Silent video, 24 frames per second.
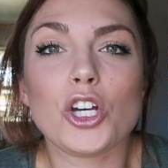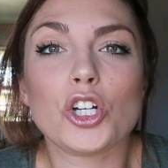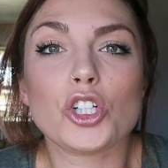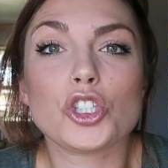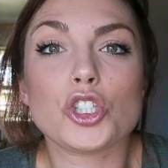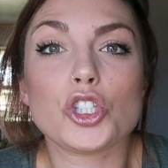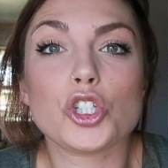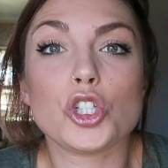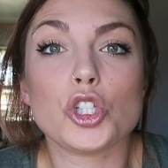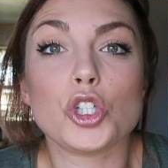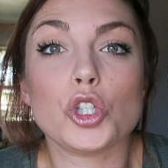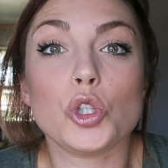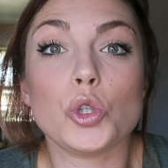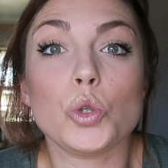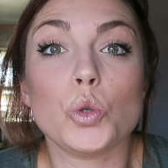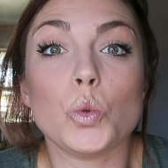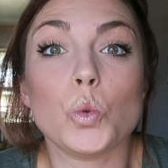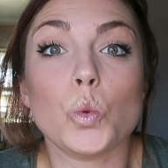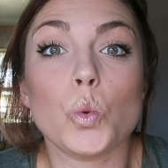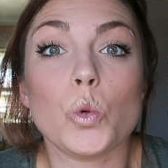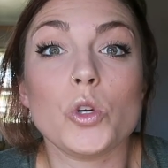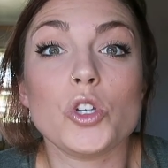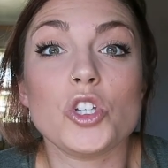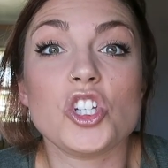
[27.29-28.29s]
here
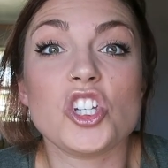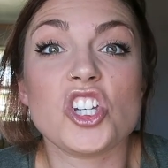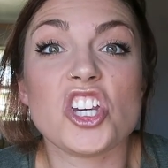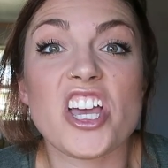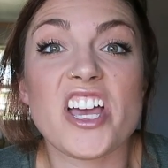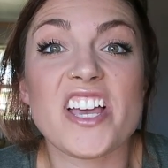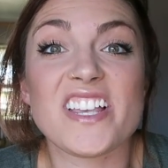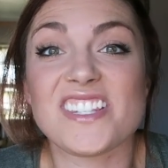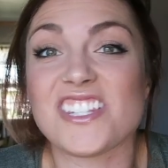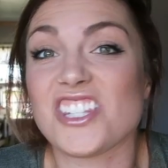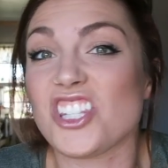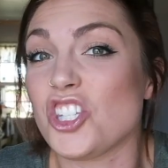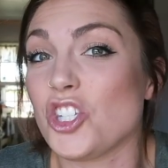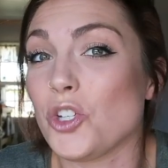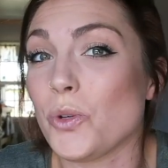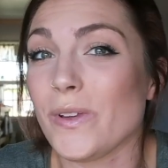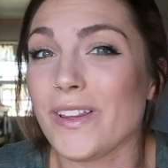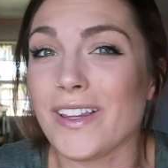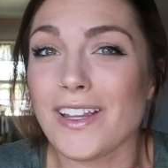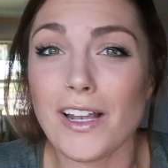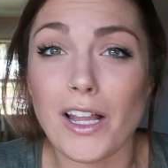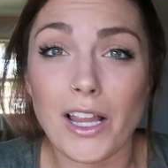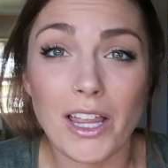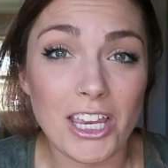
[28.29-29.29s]
to just do a
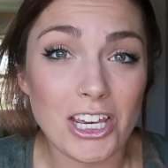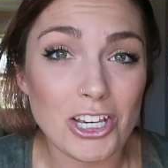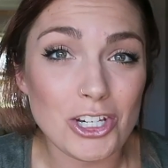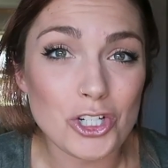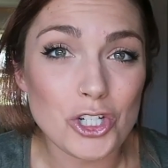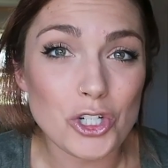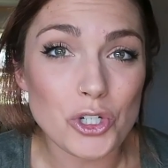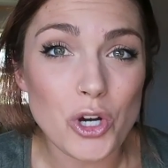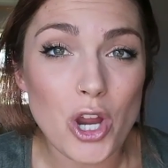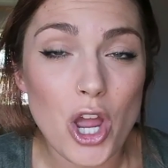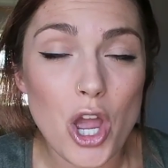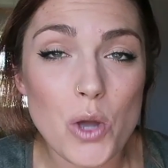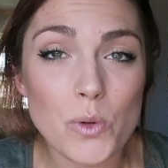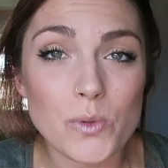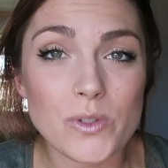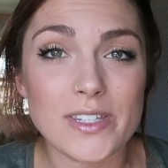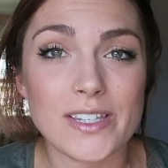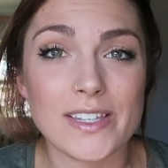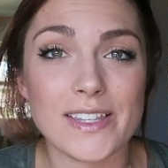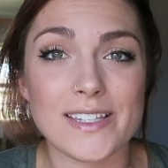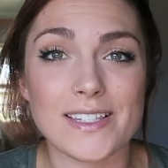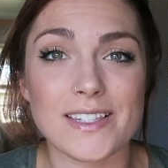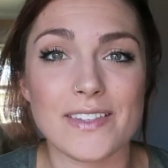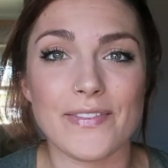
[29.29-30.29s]
little intro
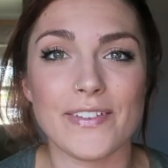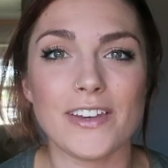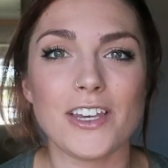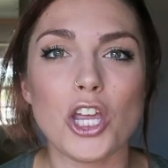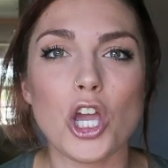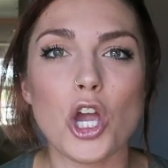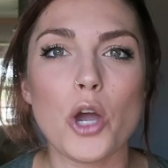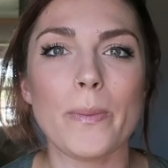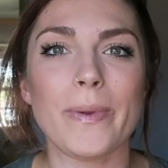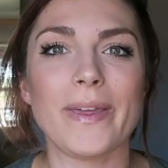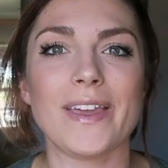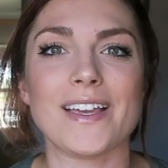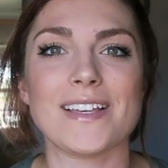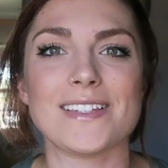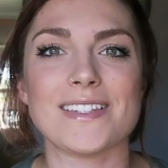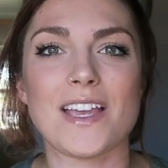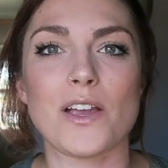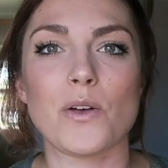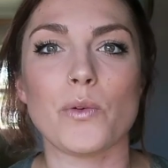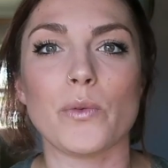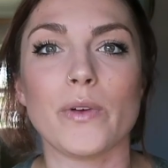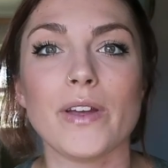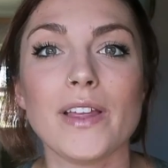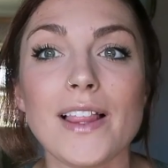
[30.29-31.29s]
to this video because
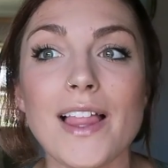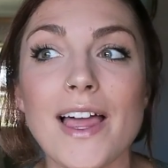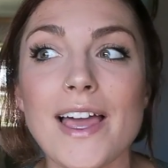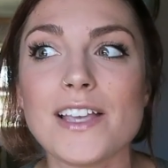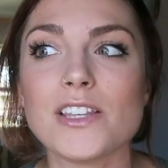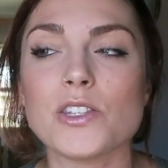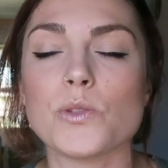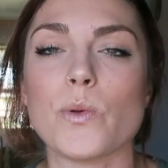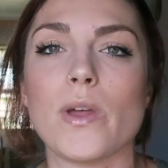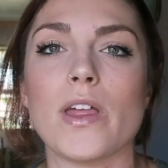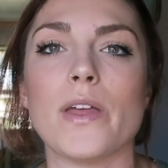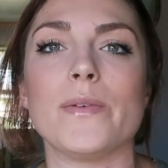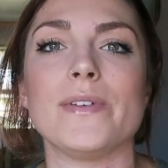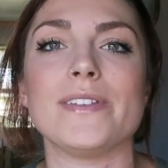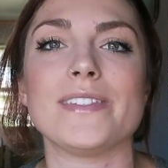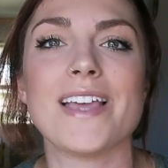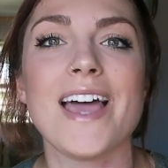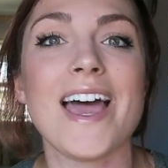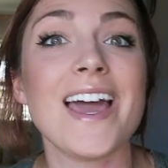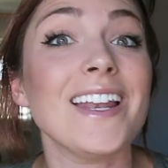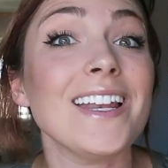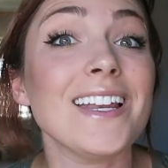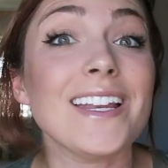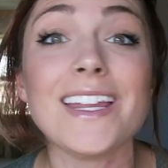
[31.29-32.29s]
I realized while I was
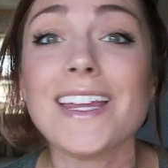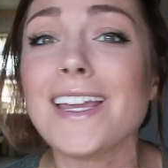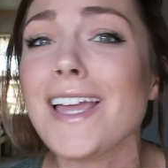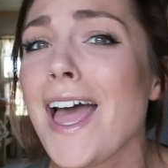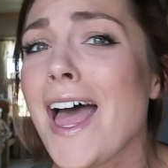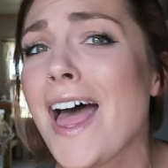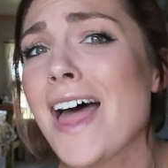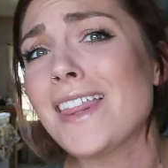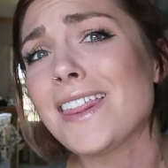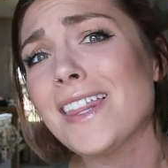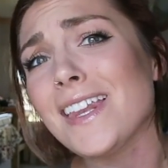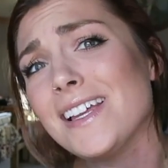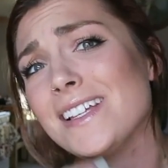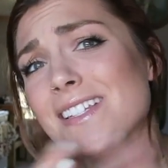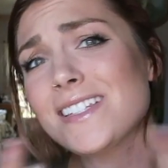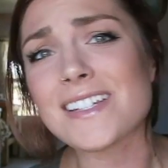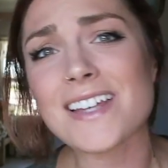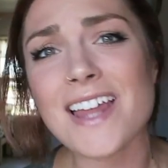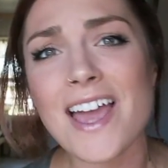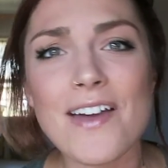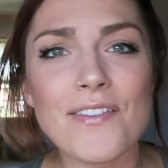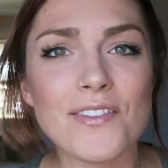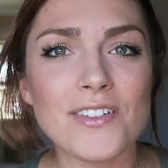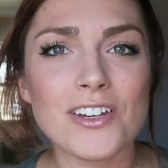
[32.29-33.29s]
editing that I
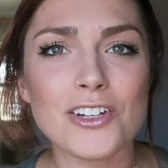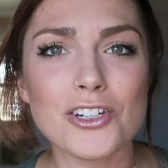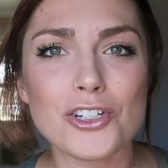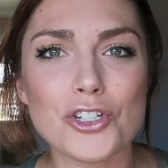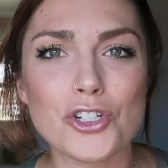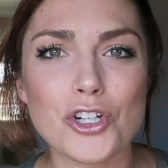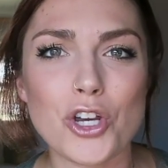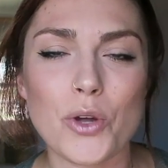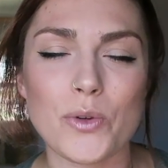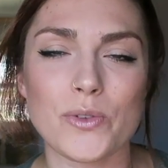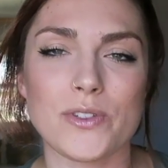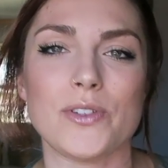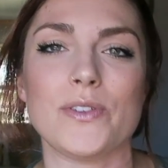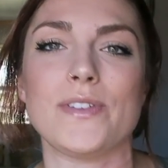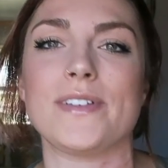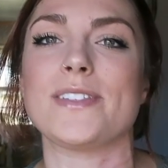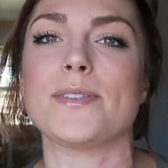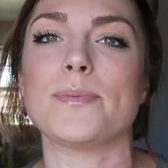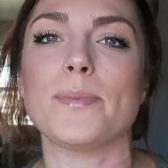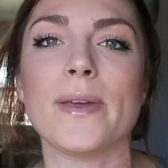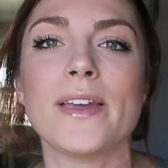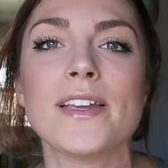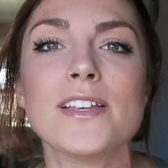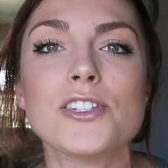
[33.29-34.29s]
didn't have an intro to
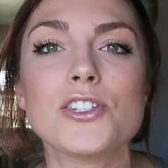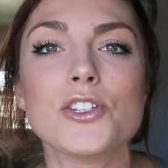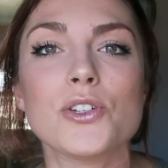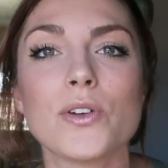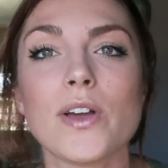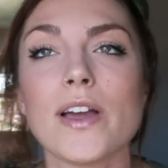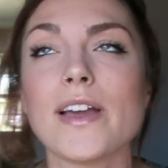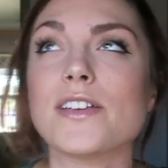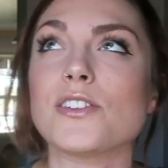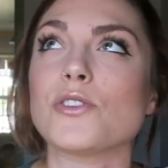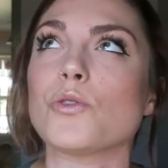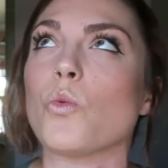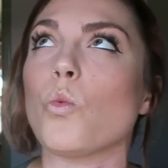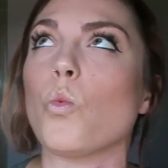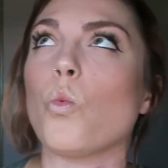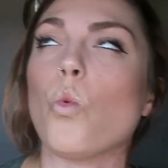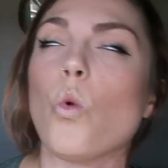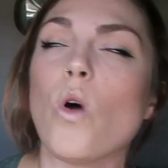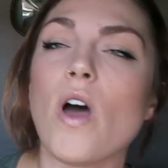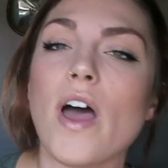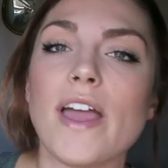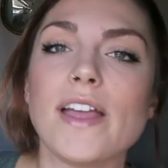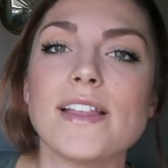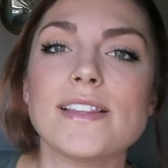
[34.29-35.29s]
explain to you guys
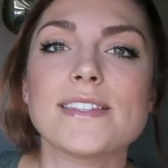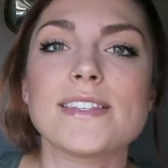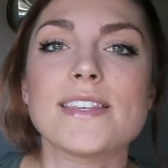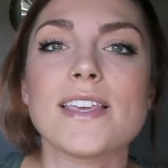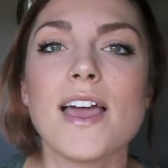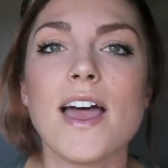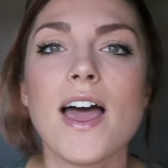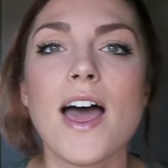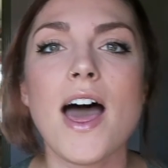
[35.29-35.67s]
what